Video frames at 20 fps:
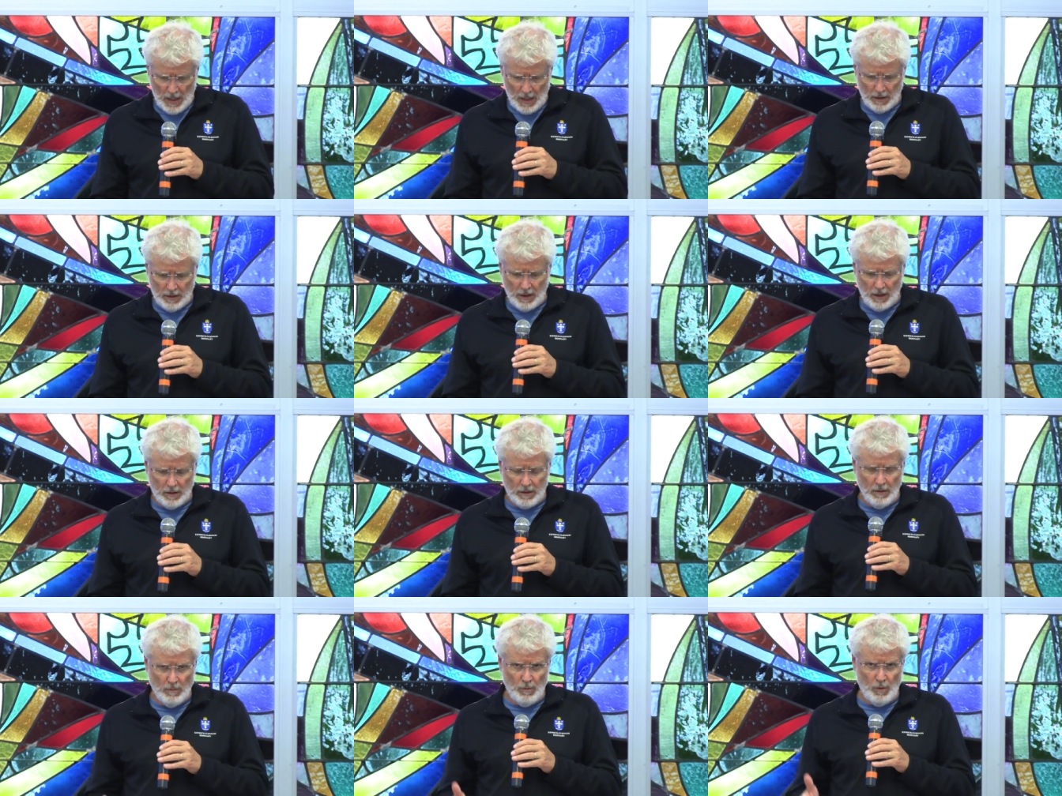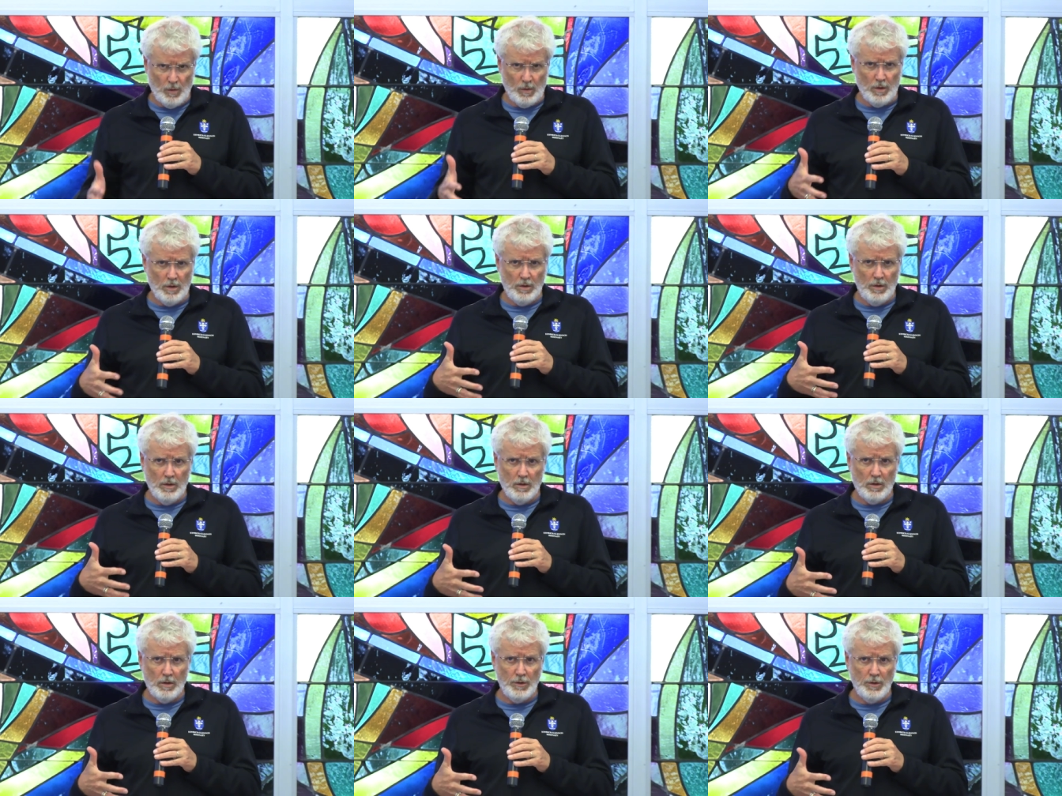I think the more
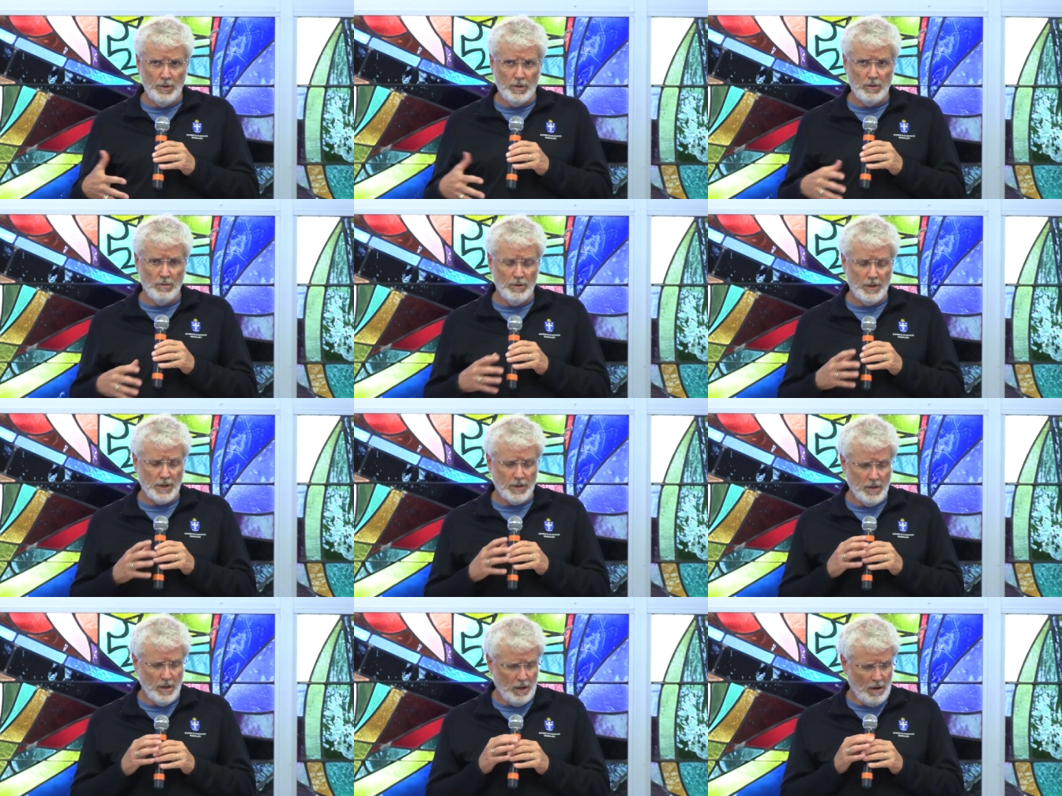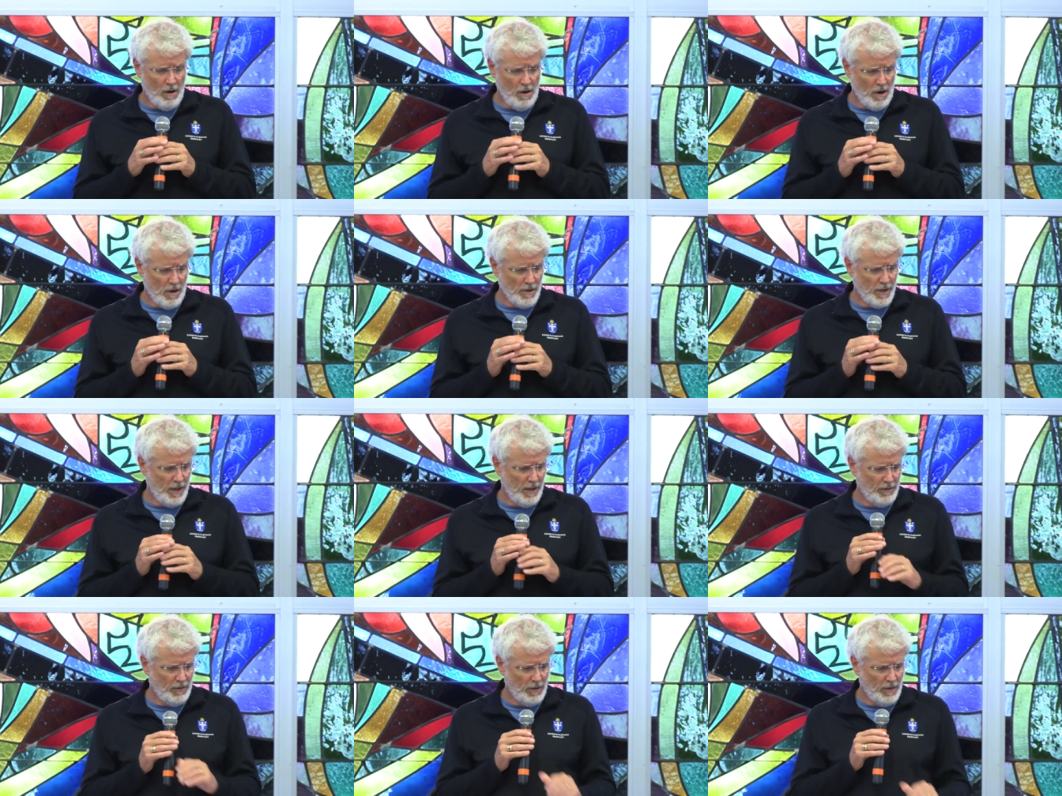your Eucharistic
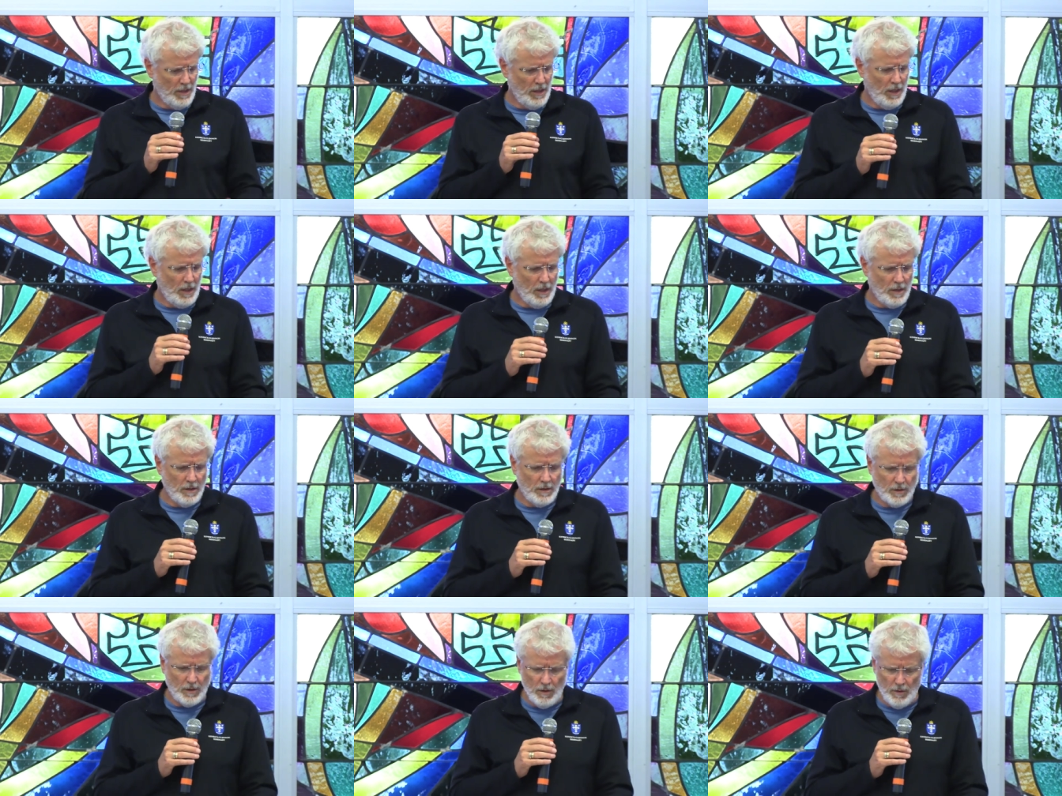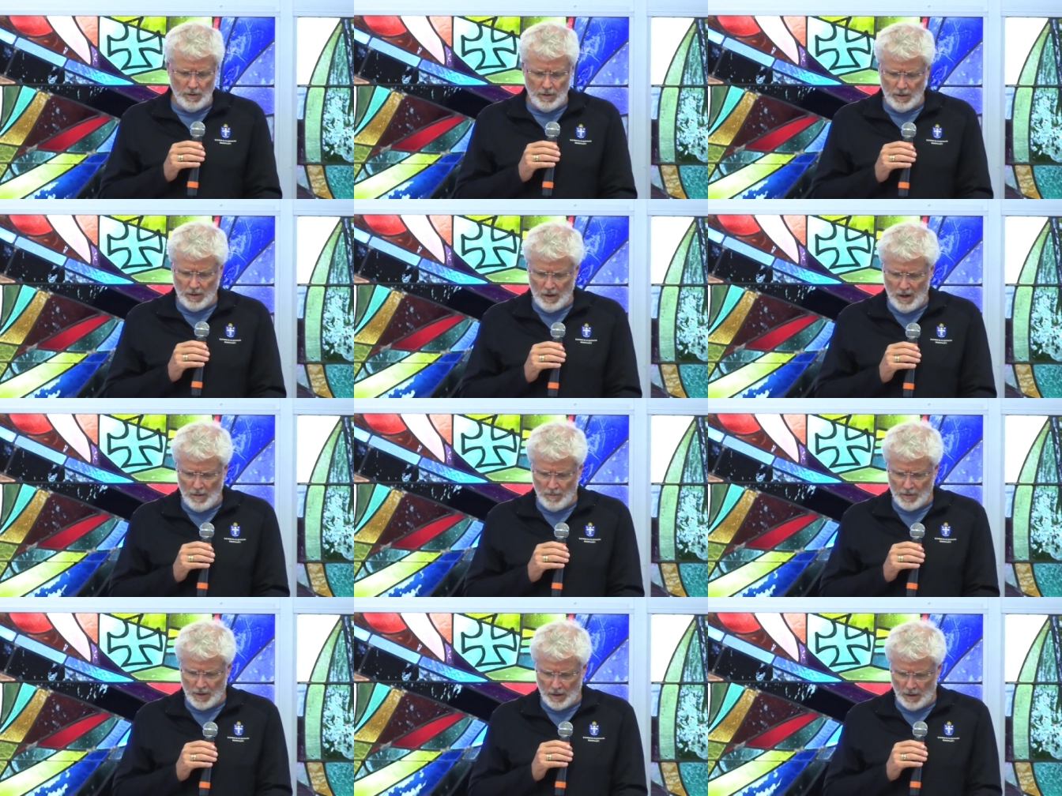heart as a deacon is going to
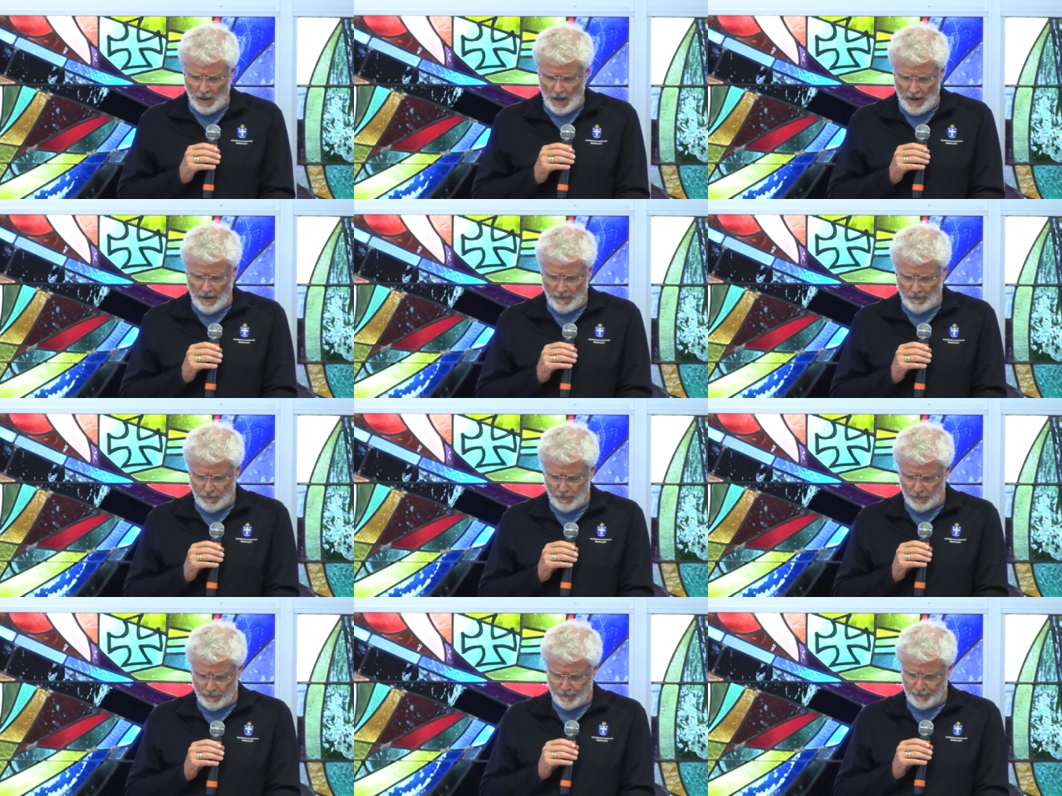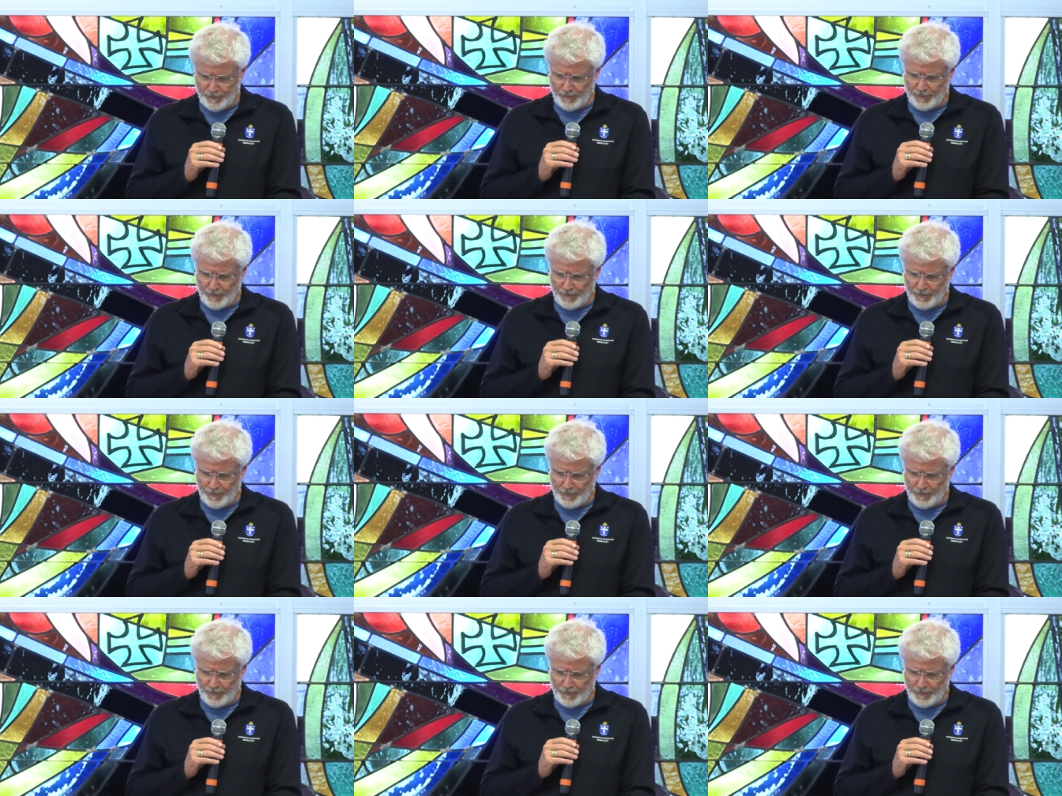come to life.